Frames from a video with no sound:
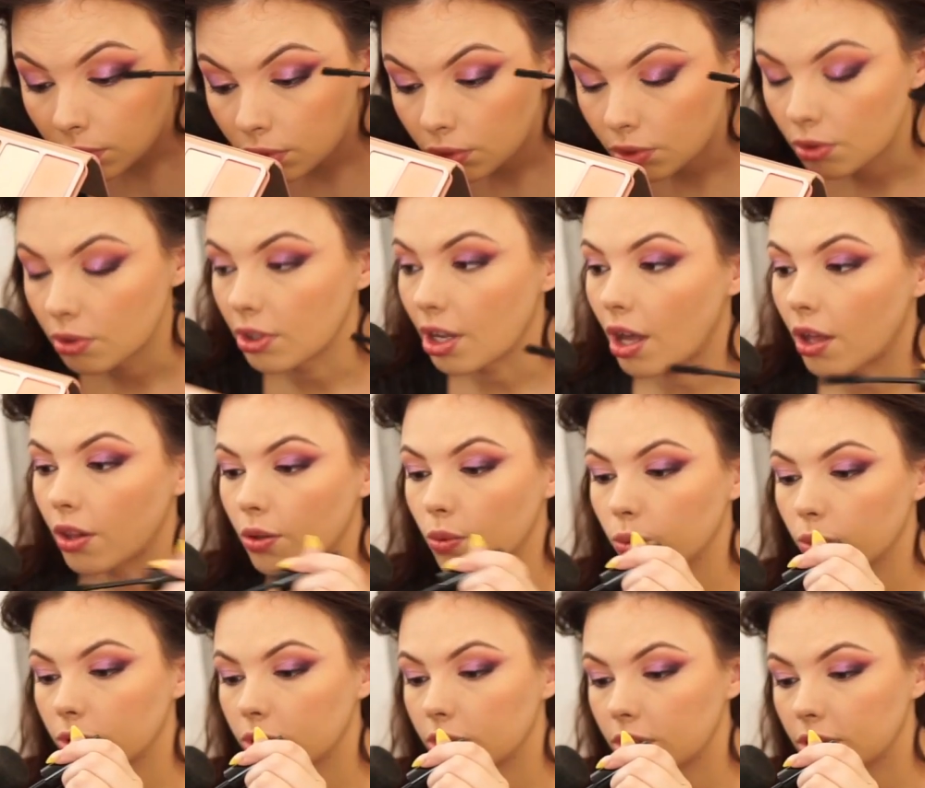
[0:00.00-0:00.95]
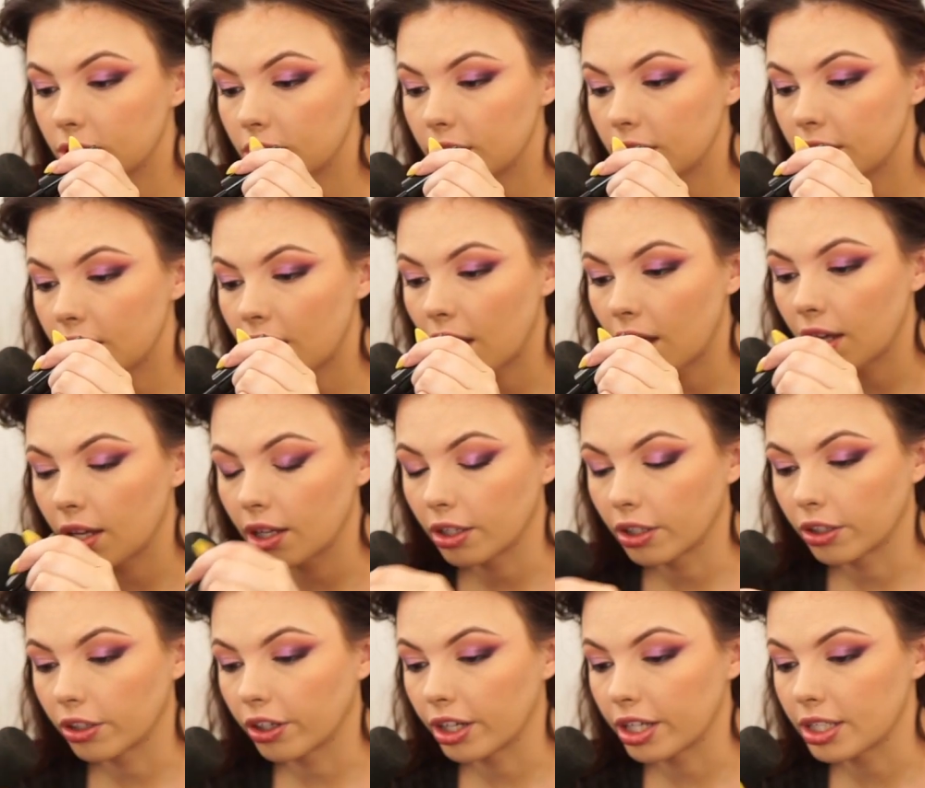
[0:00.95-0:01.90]
Now, the world did not
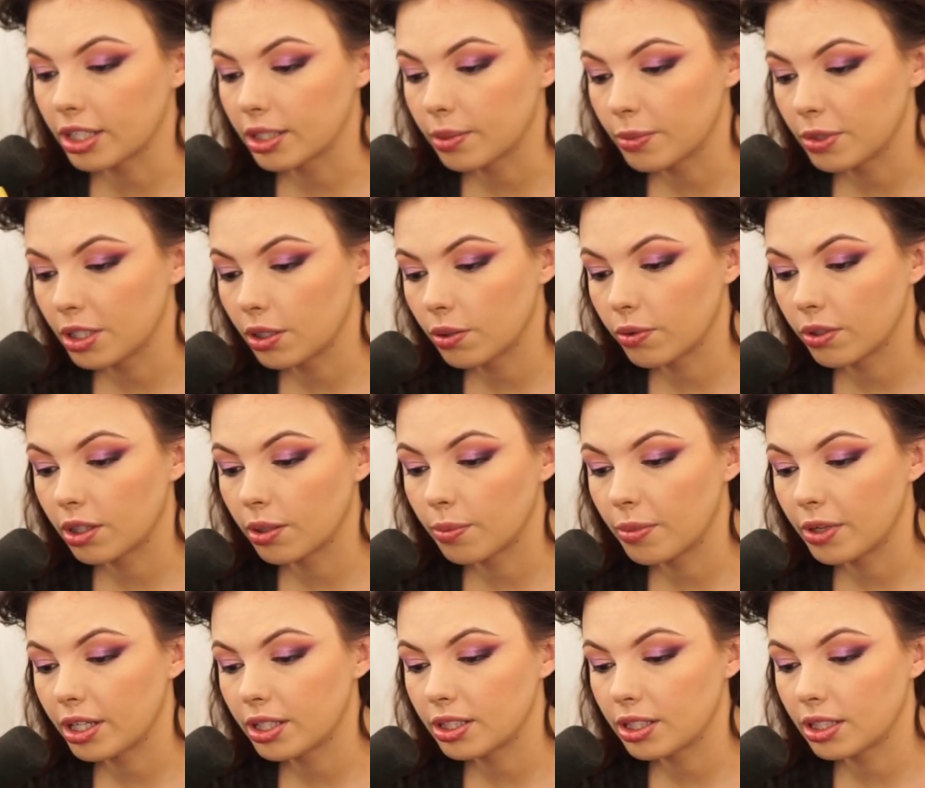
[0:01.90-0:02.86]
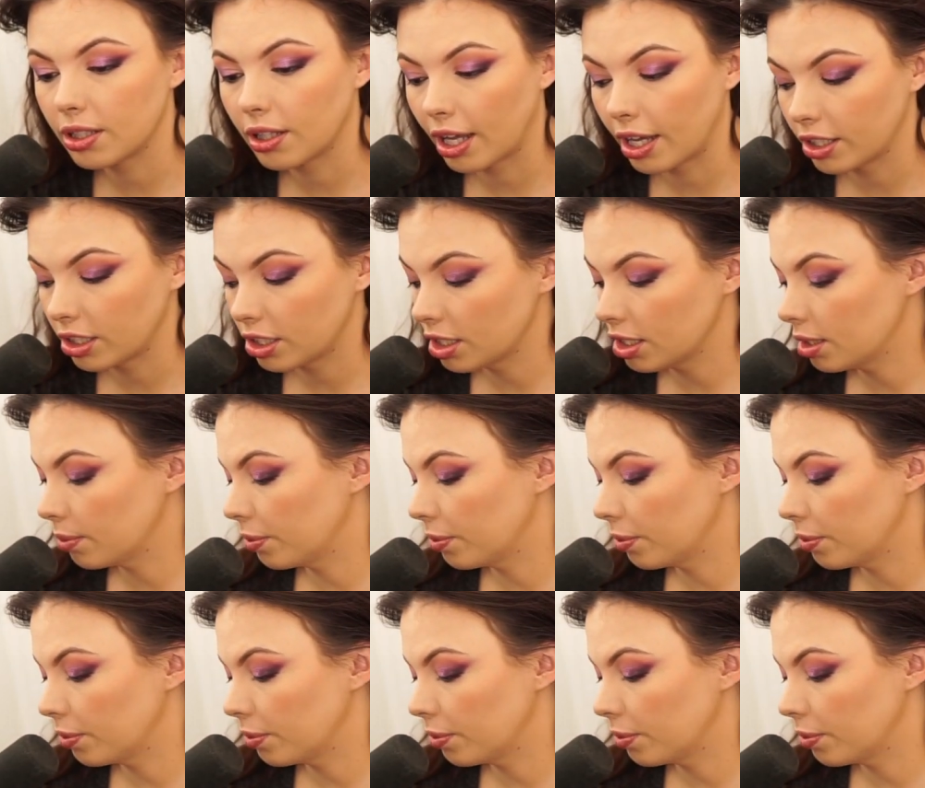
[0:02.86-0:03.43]
grace me with amazing lashes,